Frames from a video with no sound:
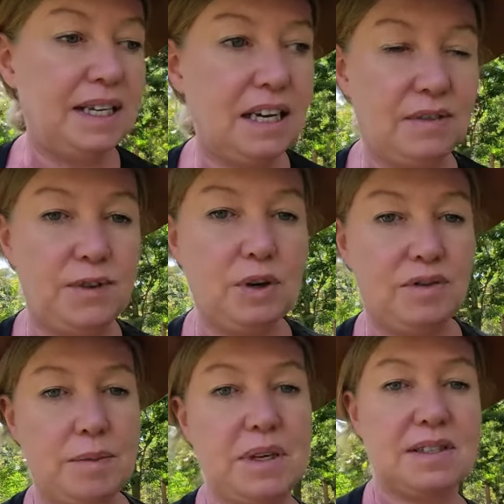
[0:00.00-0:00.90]
and get a few
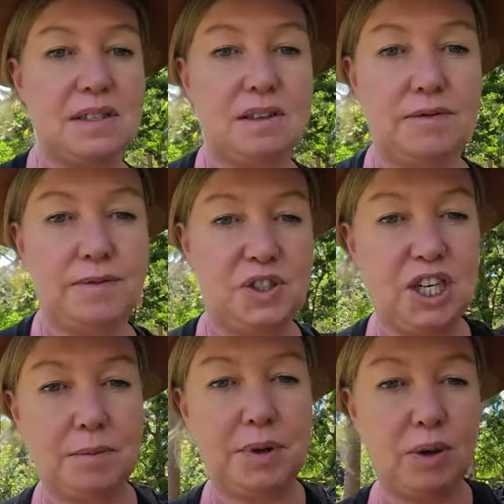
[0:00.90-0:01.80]
of the bits of
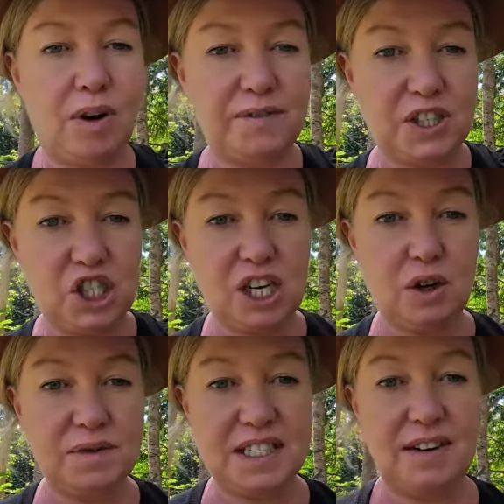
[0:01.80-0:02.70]
chicken poo off the
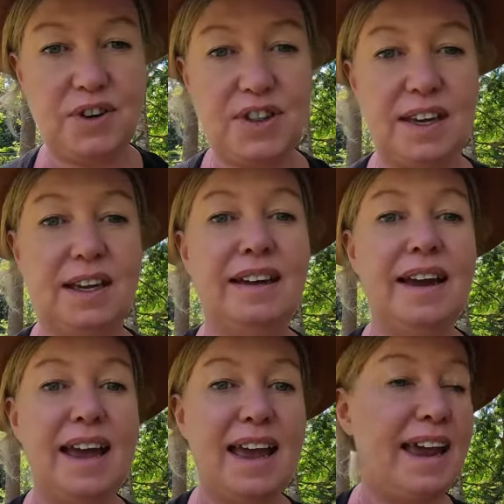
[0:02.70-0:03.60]
shelves and everything
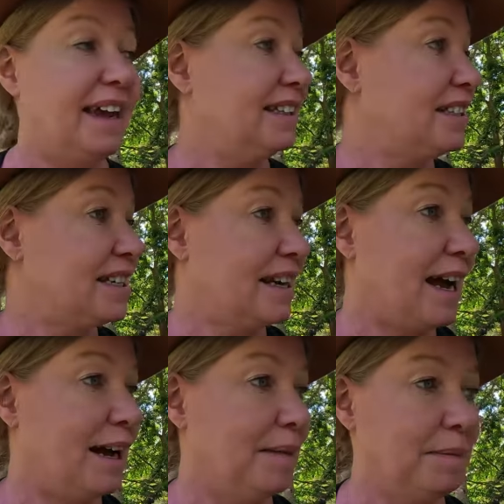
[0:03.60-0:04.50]
and
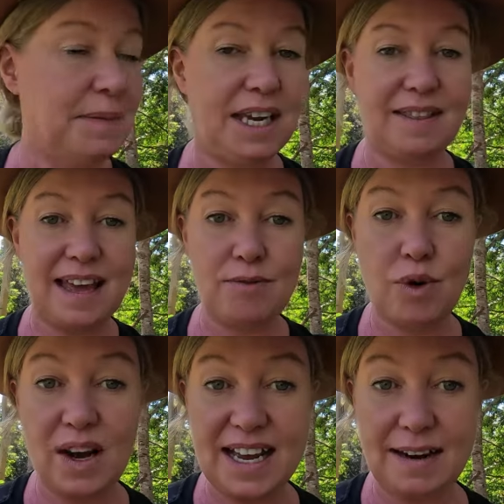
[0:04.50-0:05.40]
um, get that
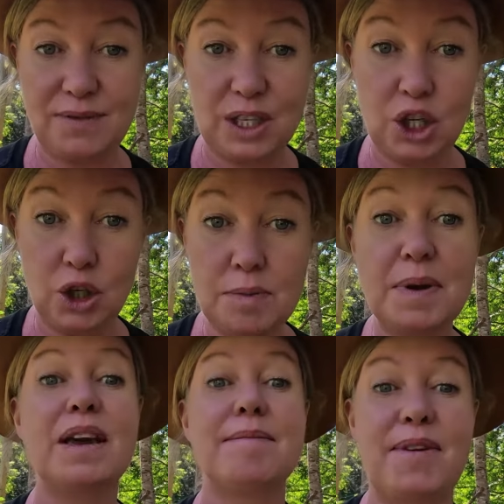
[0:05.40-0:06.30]
right out of the coop
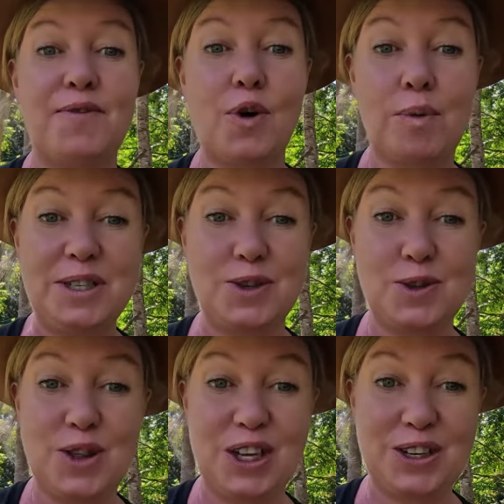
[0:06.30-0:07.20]
before we
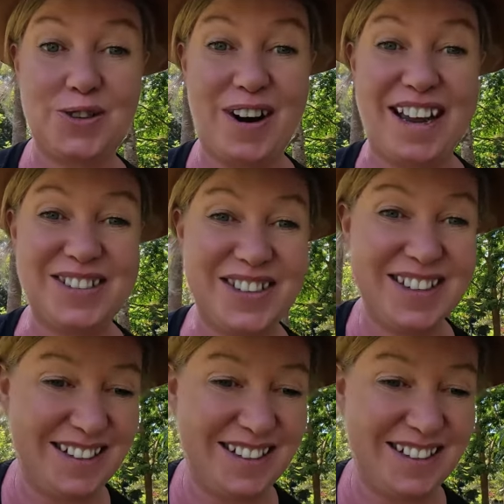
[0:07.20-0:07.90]
do the ground.